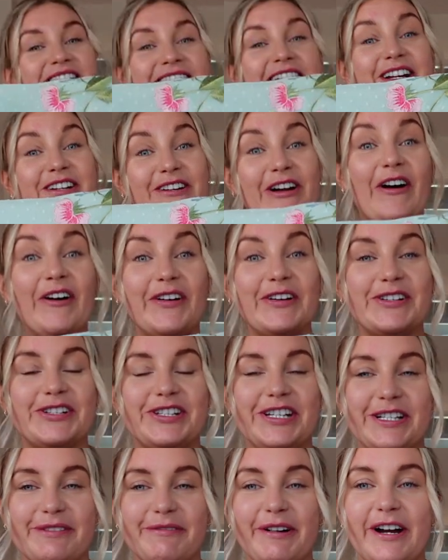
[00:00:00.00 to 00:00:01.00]
said no, because
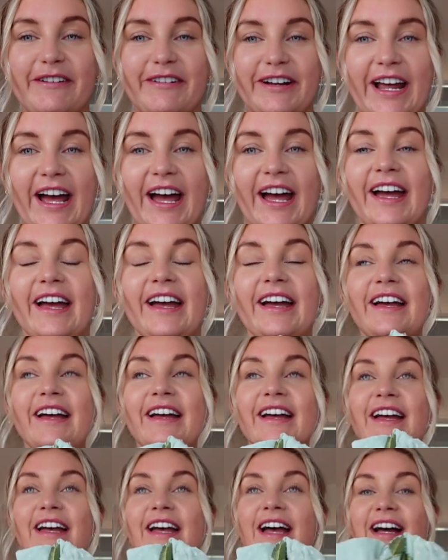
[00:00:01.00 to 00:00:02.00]
she's wearing it.
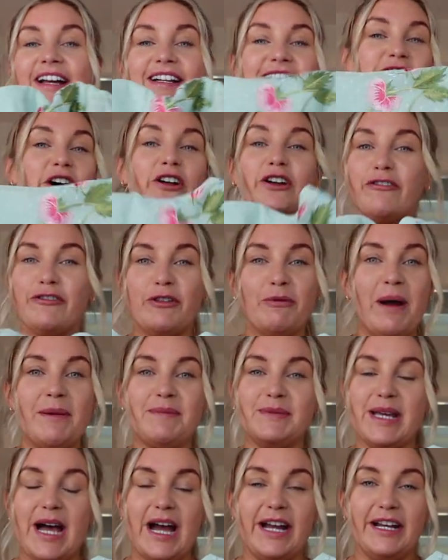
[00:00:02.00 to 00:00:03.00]
It's gone off the
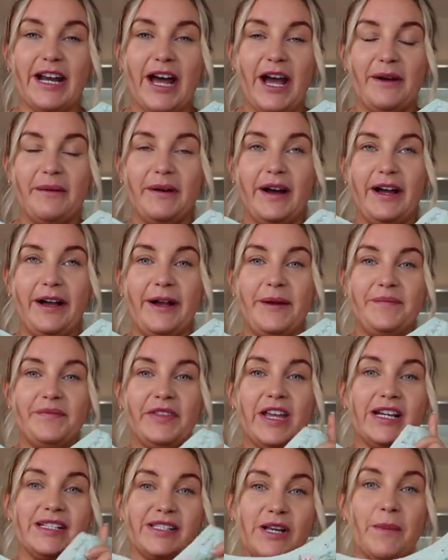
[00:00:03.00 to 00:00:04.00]
website now.
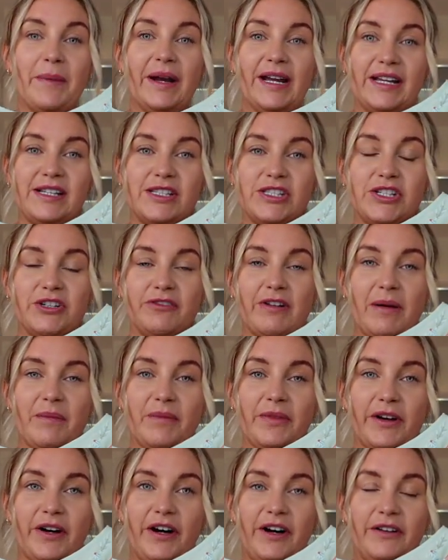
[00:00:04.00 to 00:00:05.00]
It's on my
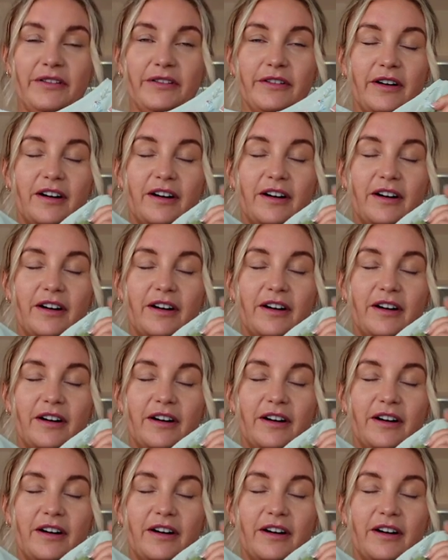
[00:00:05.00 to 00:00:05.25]
Instagram though.